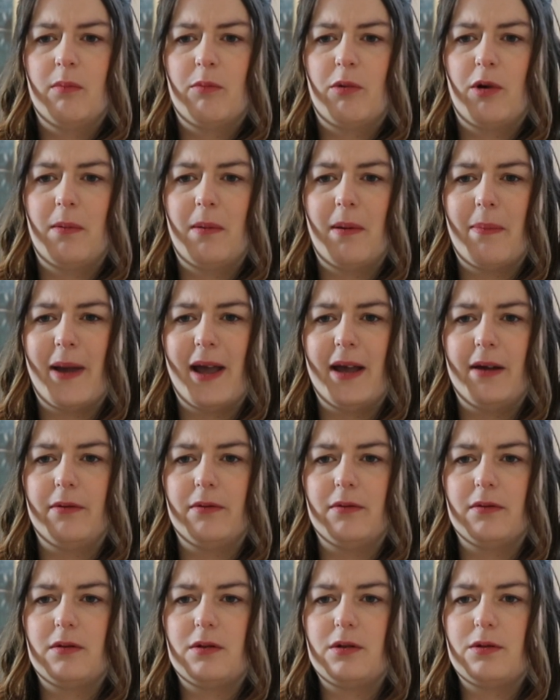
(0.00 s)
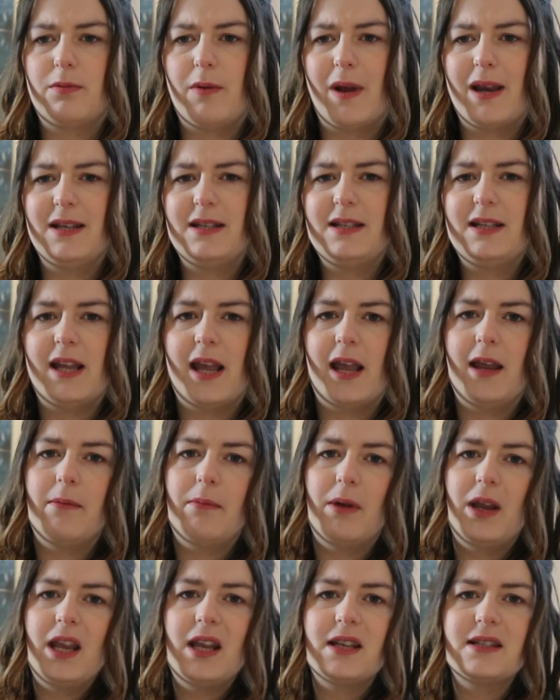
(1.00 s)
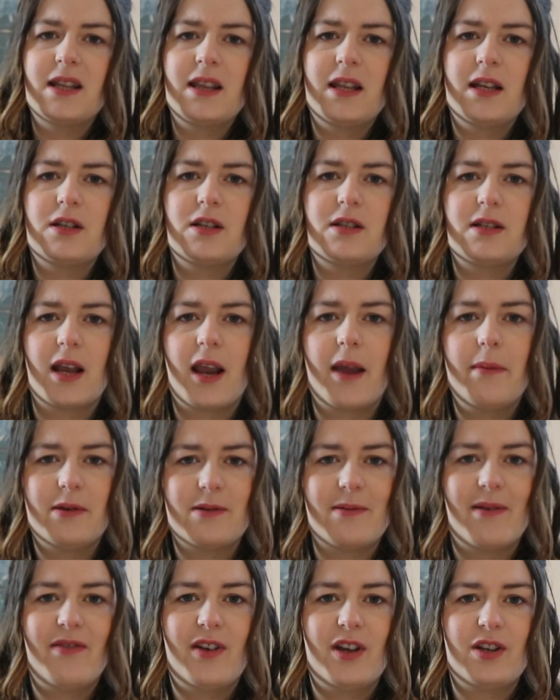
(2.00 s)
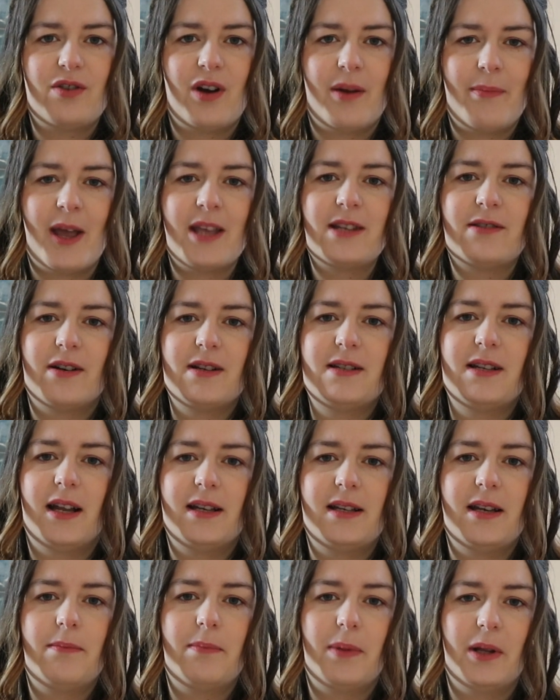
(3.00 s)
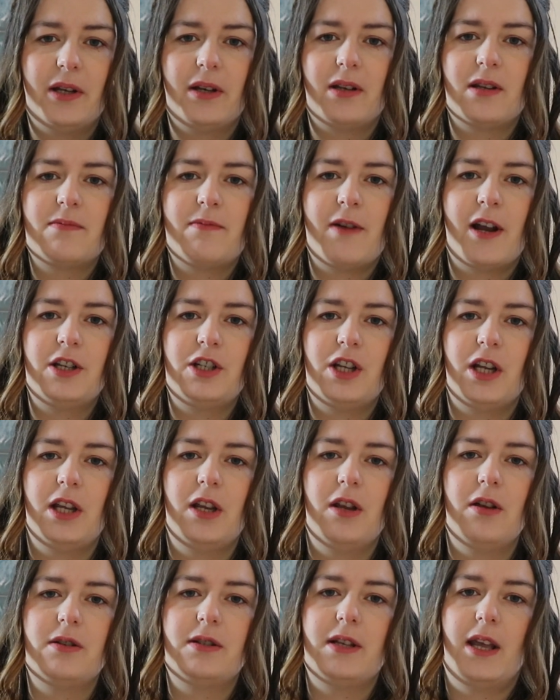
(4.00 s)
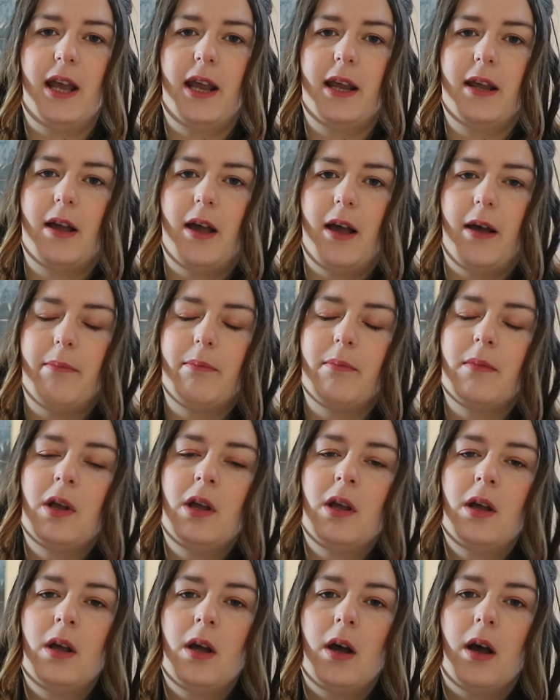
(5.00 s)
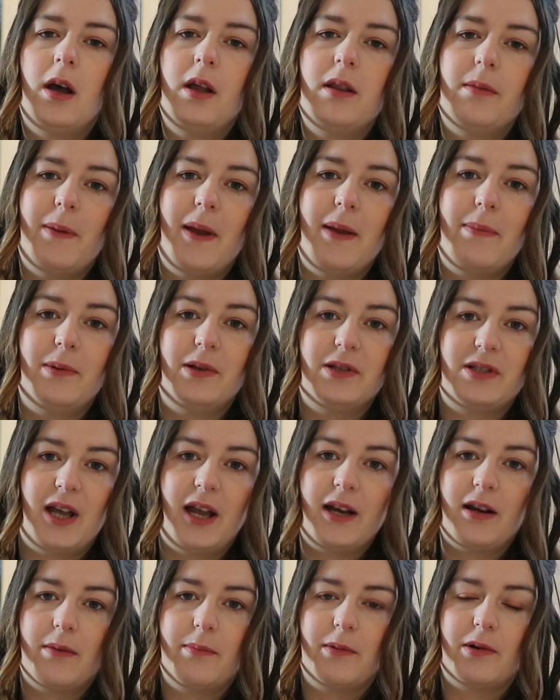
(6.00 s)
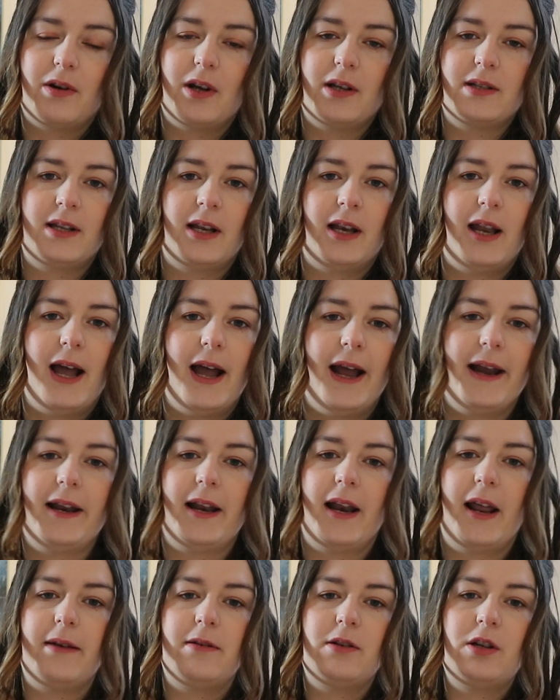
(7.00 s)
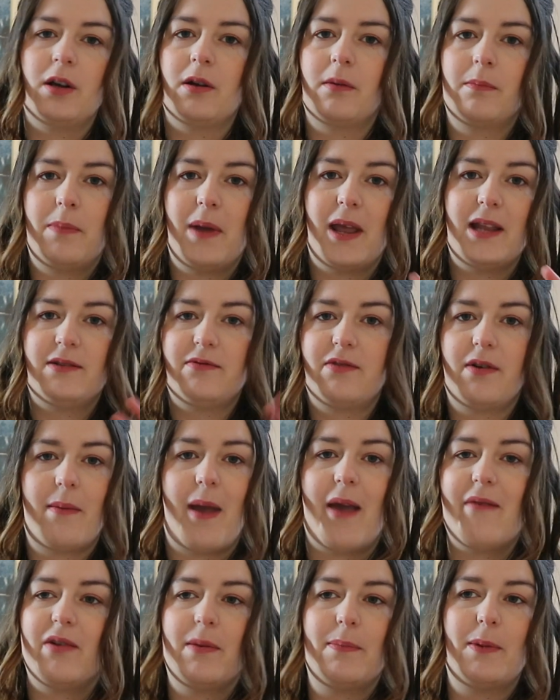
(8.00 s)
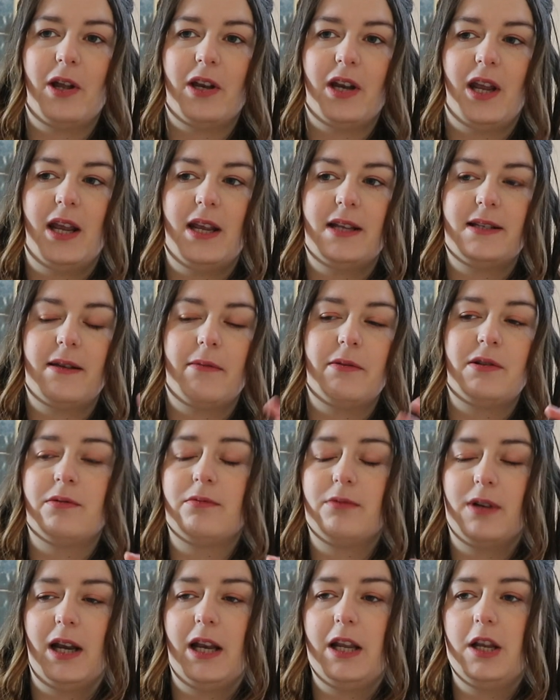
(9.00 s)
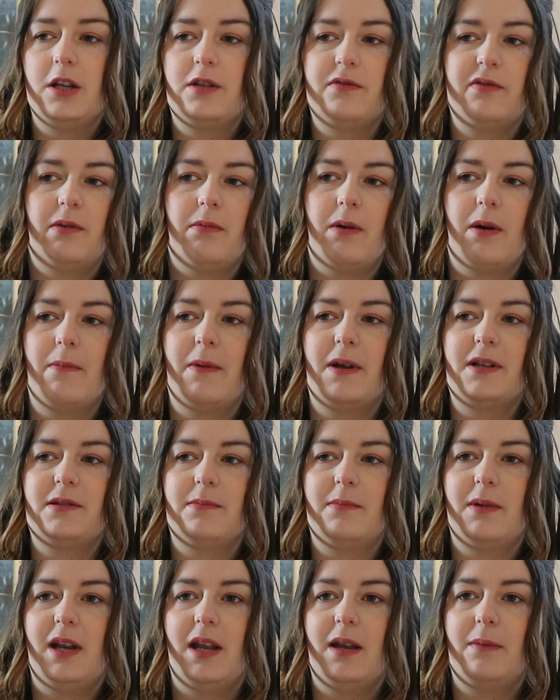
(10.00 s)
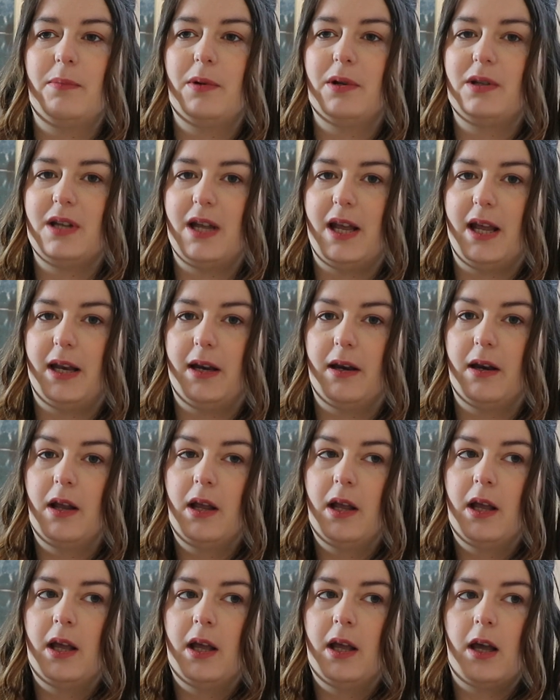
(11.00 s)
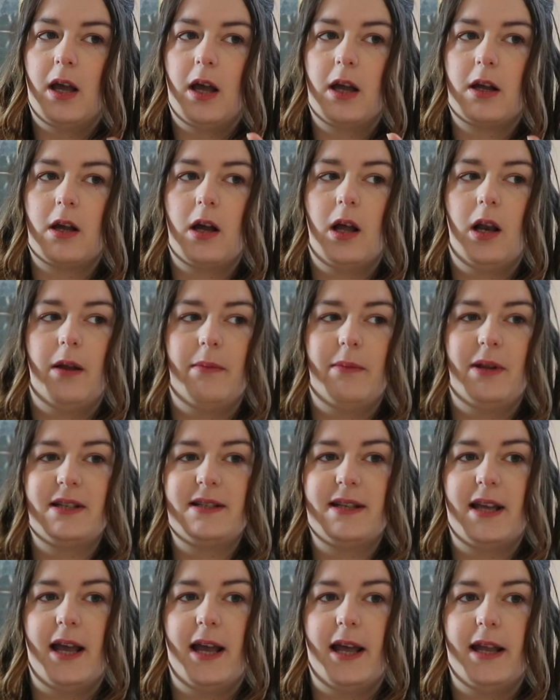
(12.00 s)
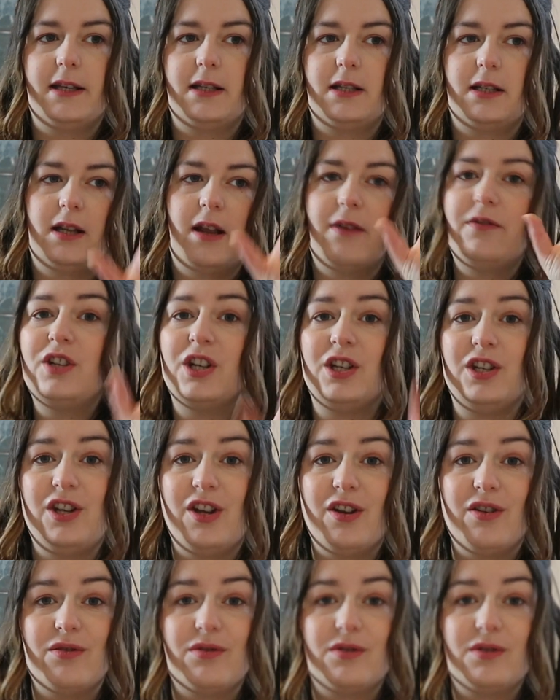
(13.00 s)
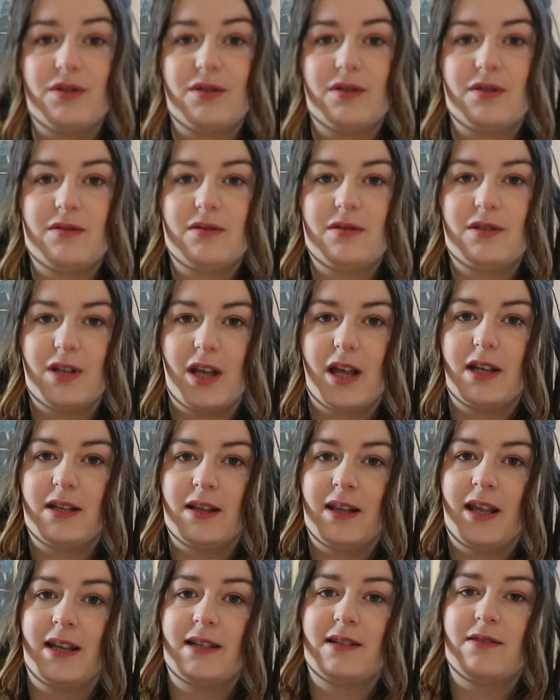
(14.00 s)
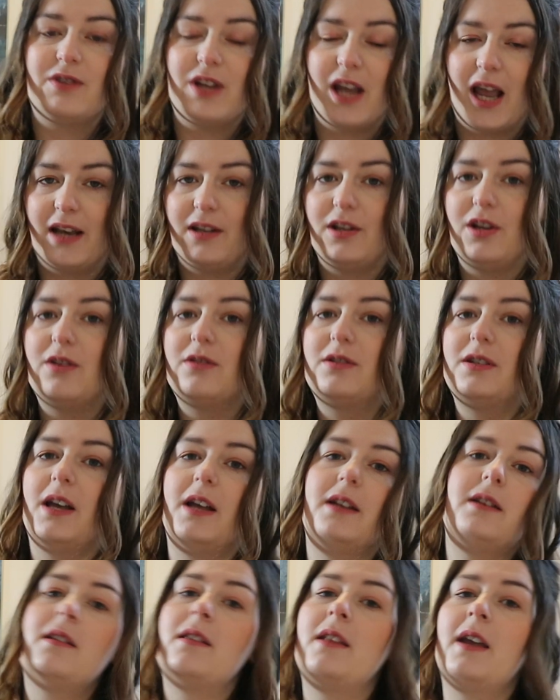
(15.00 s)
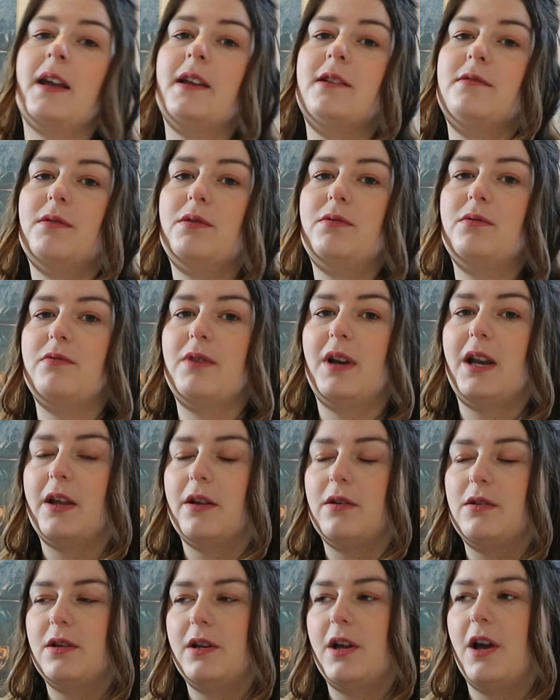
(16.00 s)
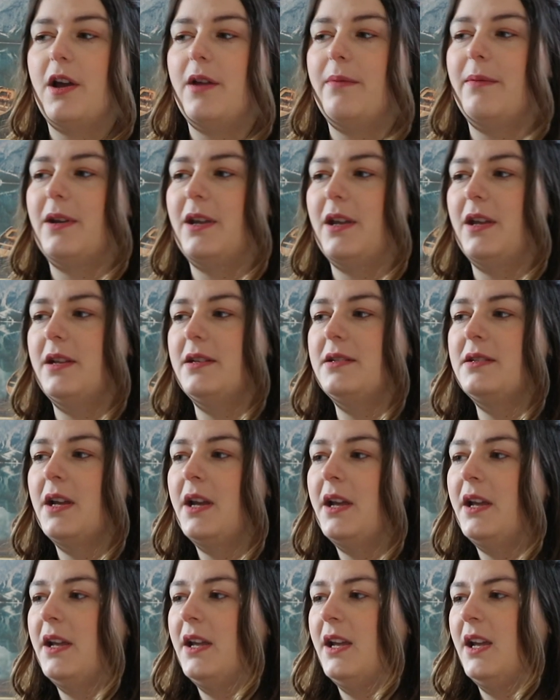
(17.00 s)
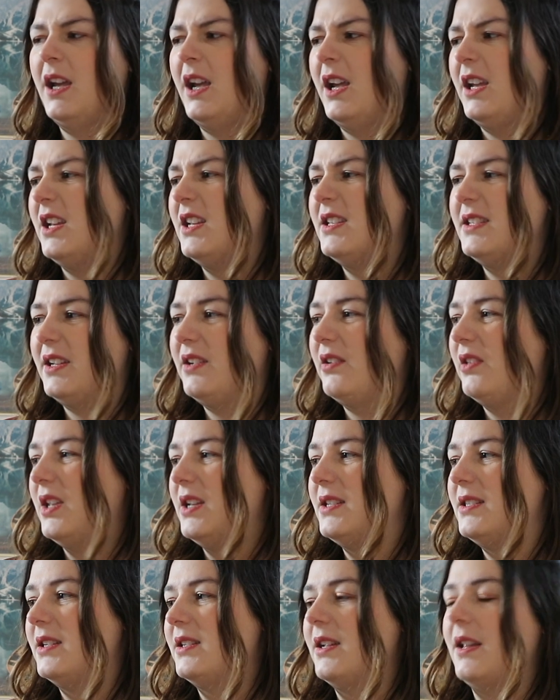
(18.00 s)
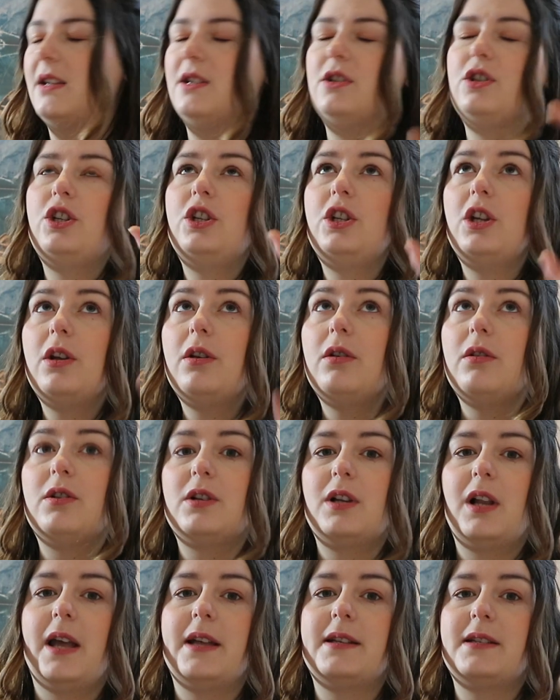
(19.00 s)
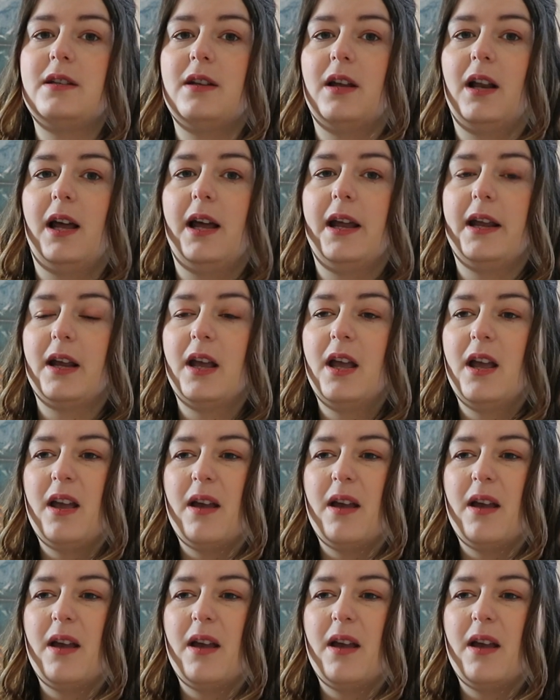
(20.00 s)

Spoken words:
probably about 28 weeks. I think just as I came into my first trimester I started building the spreadsheet using other people's that I'd come across online, and I took bits from everybody's. There was a really useful one where somebody had put in a column that said if she'd used certain things, if she hadn't used certain things, which was really good to know, because you see all these things like this huge list and you're like,